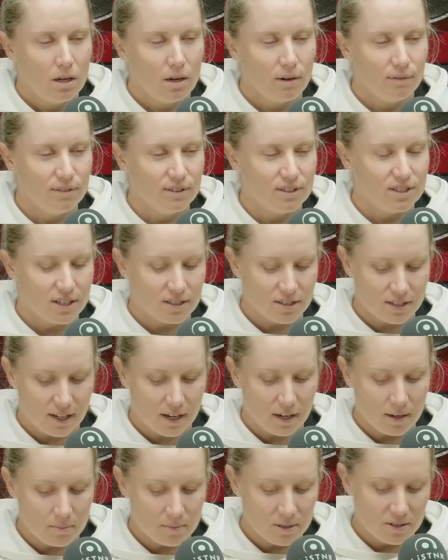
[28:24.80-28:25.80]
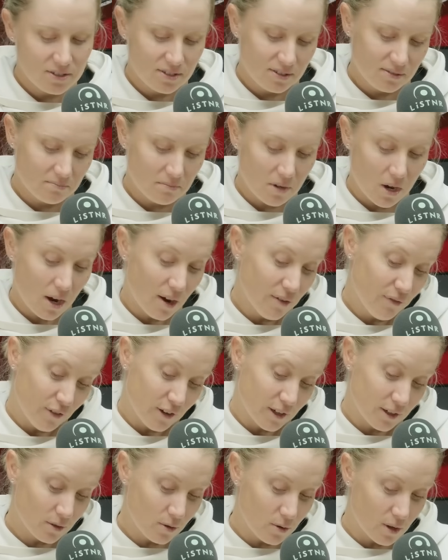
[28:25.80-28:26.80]
of the Test game, is, I
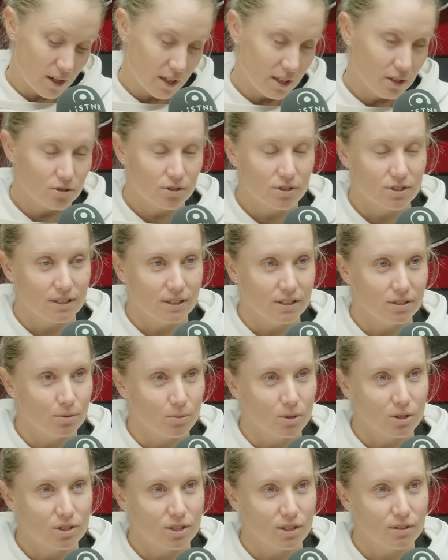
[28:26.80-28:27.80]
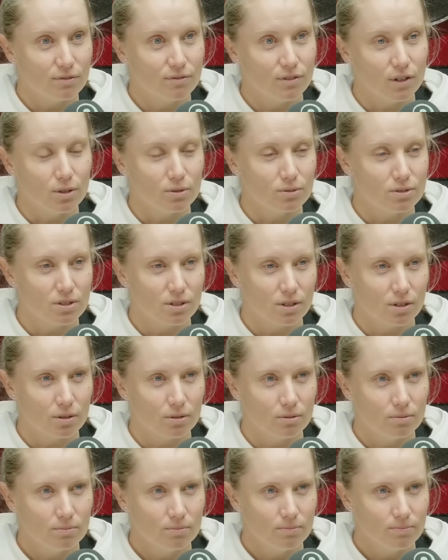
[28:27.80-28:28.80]
find, quite interesting to watch unfold.
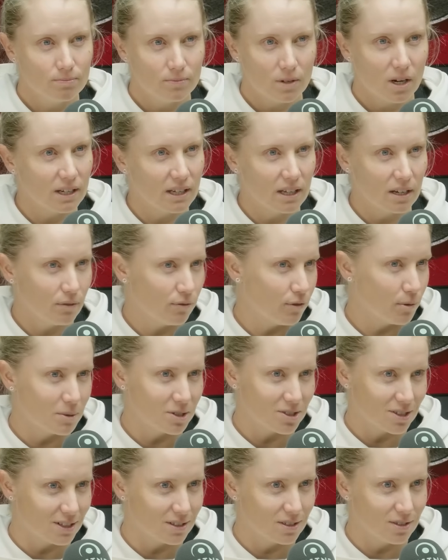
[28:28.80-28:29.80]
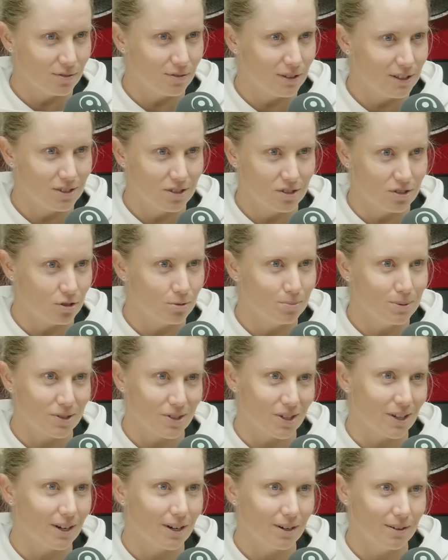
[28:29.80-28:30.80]
So I get it from a sense of he's a
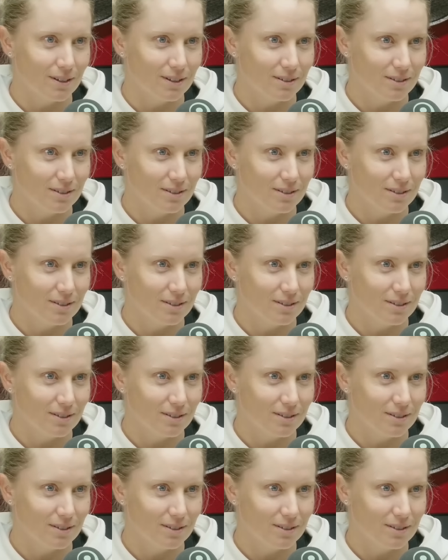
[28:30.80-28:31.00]
superstar,